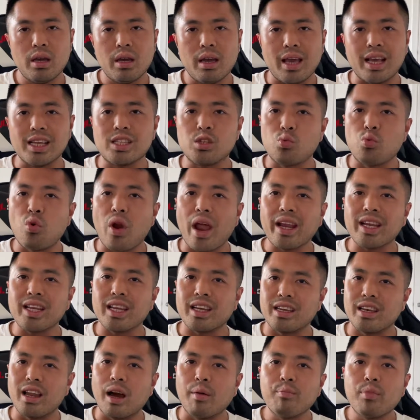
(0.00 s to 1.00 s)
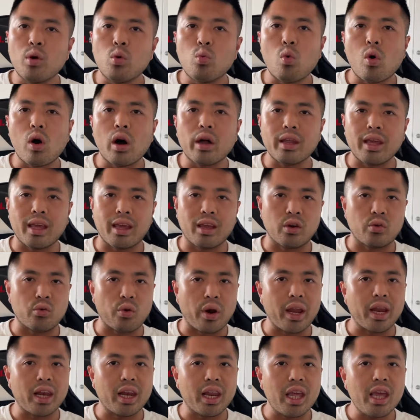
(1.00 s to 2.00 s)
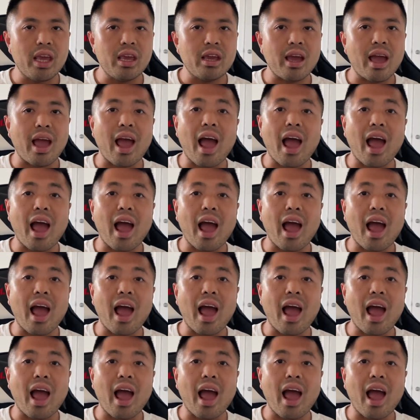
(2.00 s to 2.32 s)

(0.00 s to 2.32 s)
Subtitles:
It's ranked number 1 in Great League